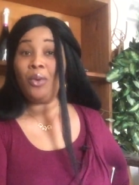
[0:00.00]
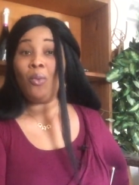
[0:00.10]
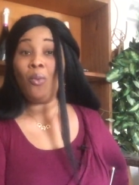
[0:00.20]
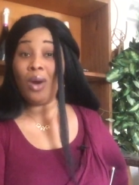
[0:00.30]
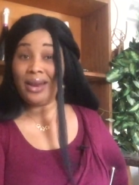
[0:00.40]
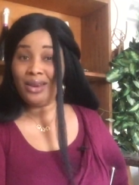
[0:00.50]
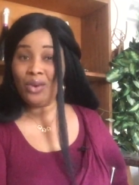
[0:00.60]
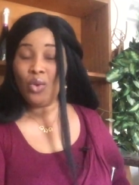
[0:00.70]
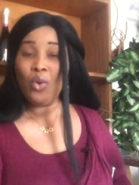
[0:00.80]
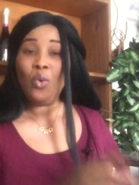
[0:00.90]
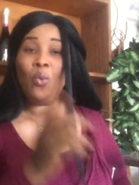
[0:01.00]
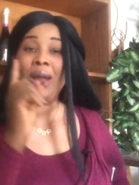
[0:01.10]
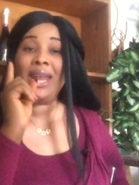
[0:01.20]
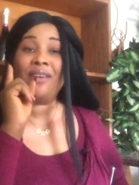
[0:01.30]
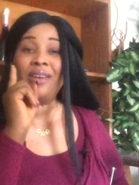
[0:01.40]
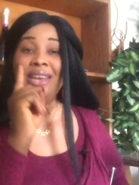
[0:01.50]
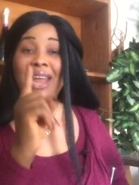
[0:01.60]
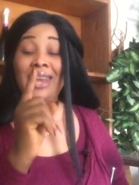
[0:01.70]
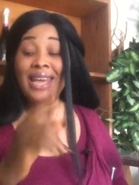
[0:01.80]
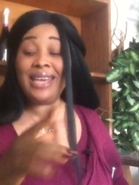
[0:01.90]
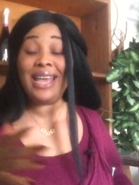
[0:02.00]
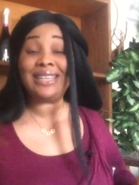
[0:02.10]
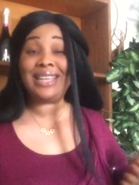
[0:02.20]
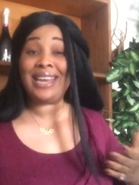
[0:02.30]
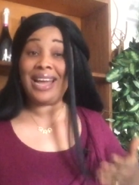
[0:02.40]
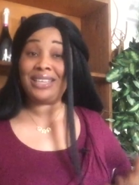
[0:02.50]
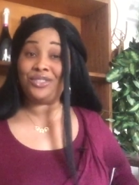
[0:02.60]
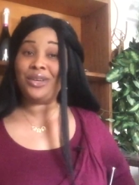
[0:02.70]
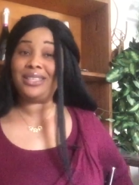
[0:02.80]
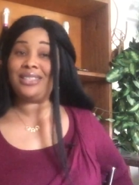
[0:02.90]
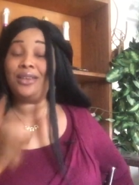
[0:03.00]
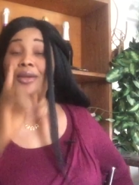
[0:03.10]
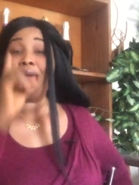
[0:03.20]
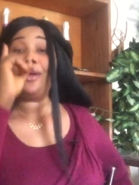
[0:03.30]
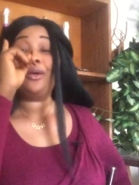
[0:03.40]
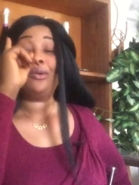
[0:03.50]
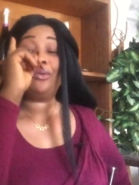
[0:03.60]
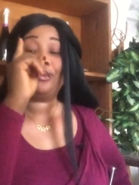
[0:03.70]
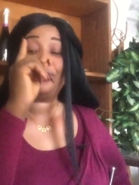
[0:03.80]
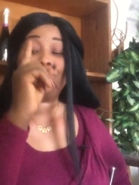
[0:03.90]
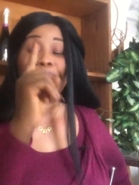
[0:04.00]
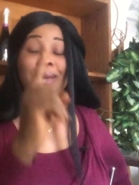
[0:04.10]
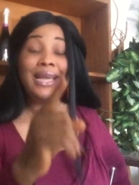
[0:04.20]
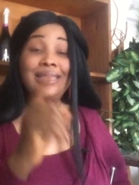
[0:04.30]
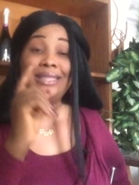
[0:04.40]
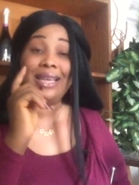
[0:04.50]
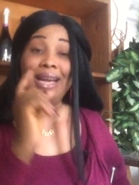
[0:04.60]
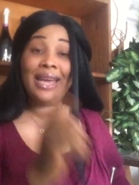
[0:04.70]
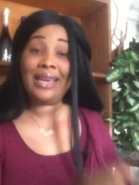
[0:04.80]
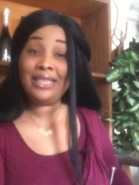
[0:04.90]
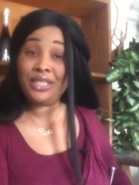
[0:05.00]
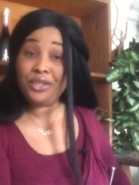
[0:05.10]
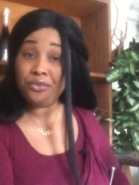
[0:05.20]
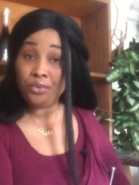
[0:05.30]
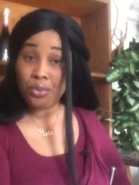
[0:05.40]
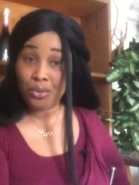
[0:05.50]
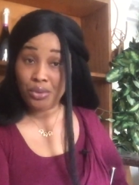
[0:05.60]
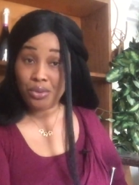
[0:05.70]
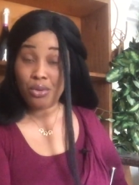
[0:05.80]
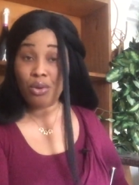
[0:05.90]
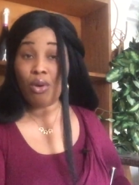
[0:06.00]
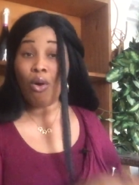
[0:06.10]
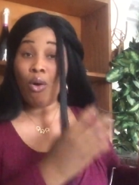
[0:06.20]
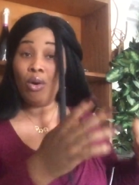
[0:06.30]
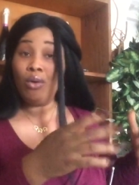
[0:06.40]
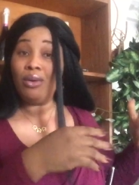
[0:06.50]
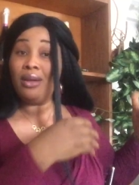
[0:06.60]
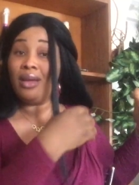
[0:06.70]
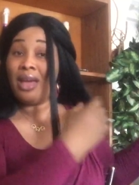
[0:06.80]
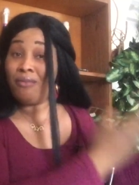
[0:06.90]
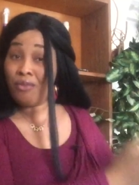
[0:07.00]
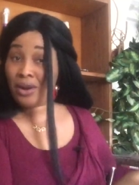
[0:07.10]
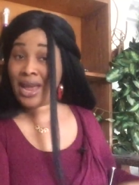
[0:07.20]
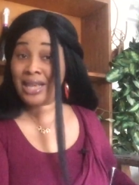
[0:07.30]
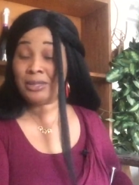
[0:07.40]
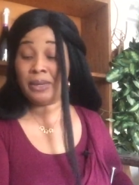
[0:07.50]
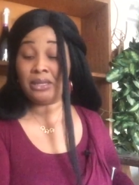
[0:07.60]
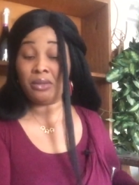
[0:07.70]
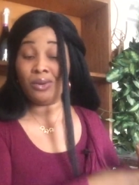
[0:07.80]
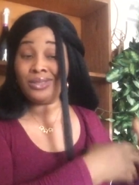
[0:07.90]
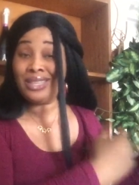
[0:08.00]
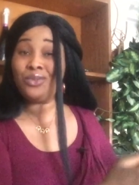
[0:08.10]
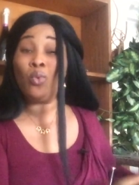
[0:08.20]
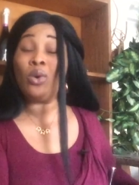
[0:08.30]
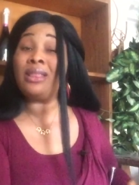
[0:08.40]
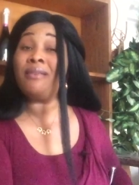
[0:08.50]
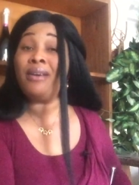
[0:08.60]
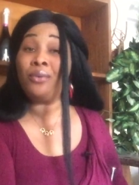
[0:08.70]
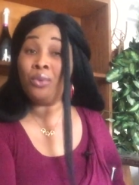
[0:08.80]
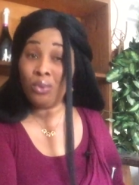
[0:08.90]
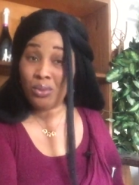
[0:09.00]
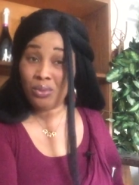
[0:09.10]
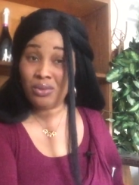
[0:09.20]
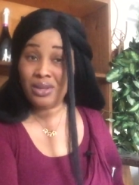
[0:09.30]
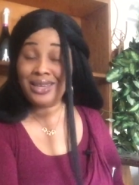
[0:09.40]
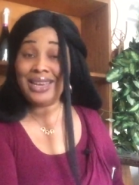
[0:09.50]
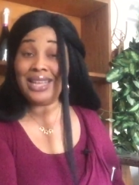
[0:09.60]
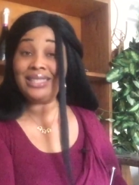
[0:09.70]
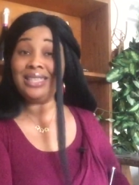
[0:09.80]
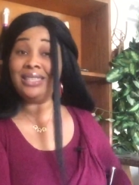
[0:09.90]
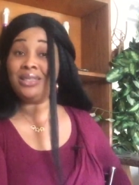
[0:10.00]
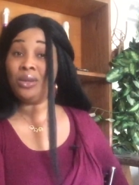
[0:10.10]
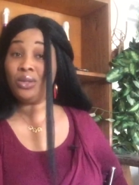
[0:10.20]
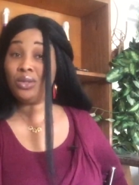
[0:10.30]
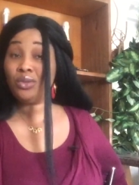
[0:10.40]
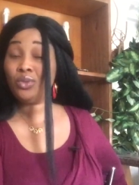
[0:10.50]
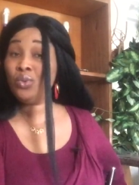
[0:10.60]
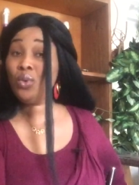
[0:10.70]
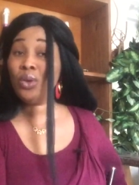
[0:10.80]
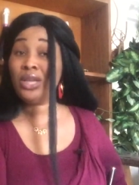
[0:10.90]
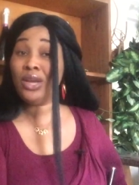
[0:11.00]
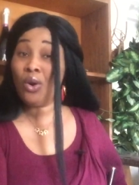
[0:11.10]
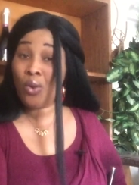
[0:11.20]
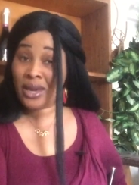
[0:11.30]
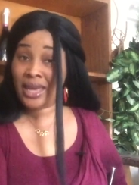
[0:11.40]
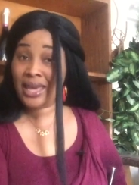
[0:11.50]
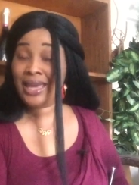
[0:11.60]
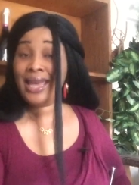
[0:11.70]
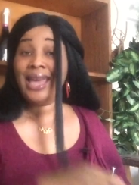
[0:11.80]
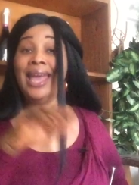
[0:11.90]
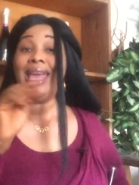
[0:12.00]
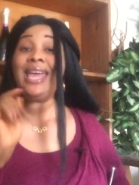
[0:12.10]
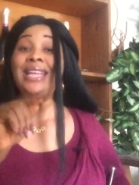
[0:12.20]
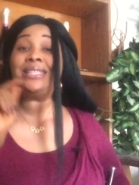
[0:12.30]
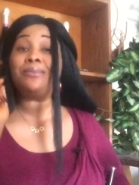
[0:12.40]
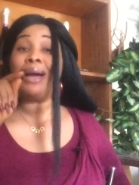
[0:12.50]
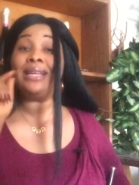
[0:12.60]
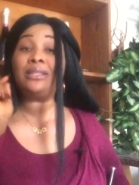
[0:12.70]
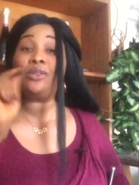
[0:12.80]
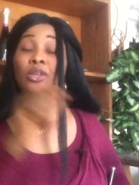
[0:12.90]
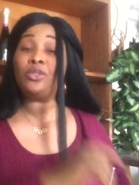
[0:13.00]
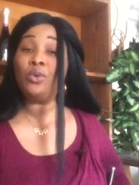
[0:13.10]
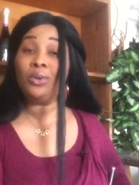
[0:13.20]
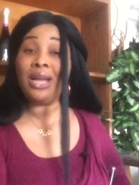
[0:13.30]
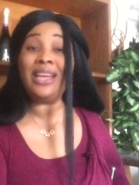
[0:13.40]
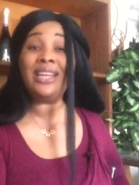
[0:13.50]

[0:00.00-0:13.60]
One, whenever Nengi as an actress plays a kissing role or every other aspect or sexual whatever role that is not too okay, it might not go,